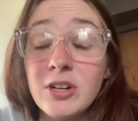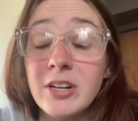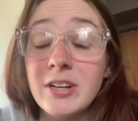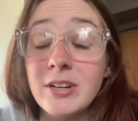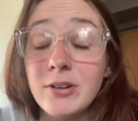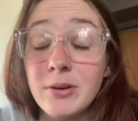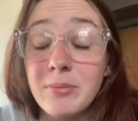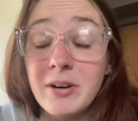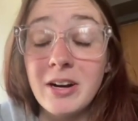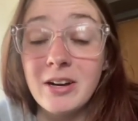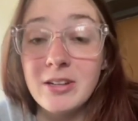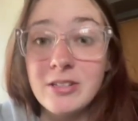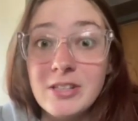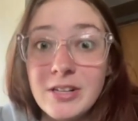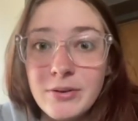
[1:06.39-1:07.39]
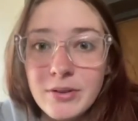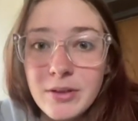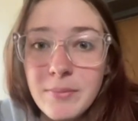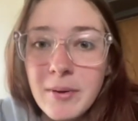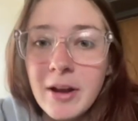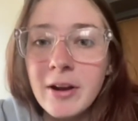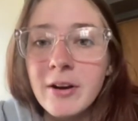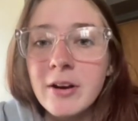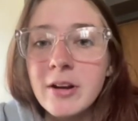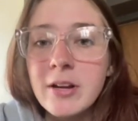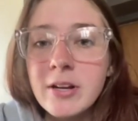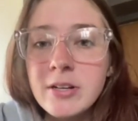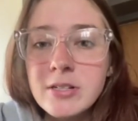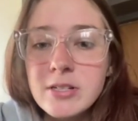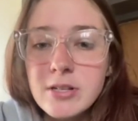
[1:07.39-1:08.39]
in criminology with a minor
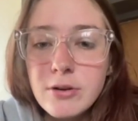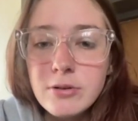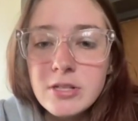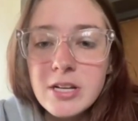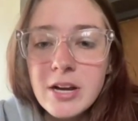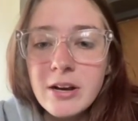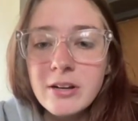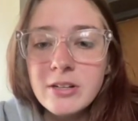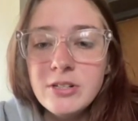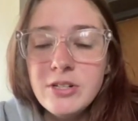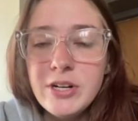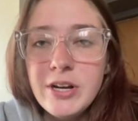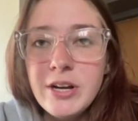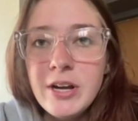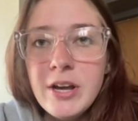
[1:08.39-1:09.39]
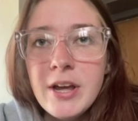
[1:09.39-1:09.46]
in sociology.